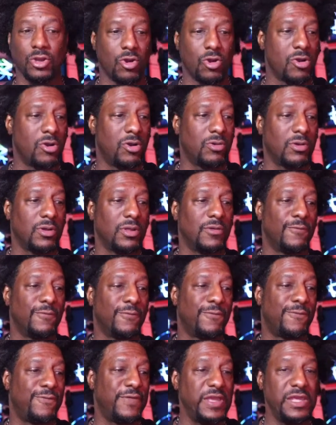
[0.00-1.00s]
girl
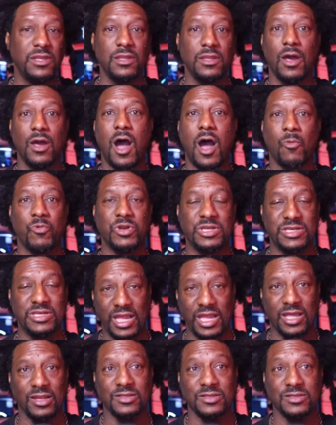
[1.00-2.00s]
feet are
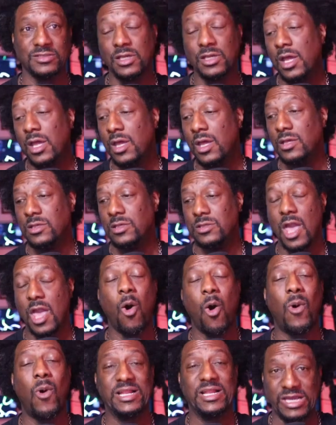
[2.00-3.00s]
ridiculous.
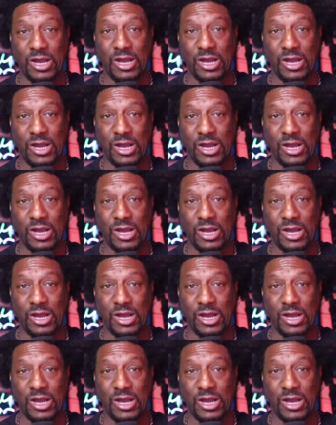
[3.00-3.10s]
Y'all watch